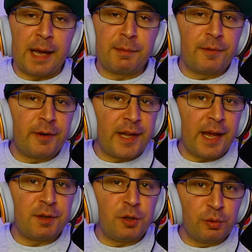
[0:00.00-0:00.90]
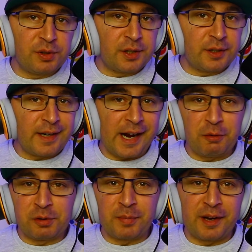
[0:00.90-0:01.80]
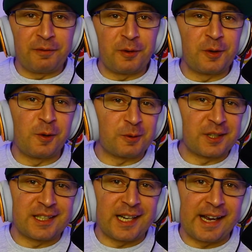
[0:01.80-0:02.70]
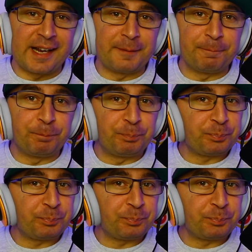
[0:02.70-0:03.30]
I'm a very heavy user. I use my phone all the time.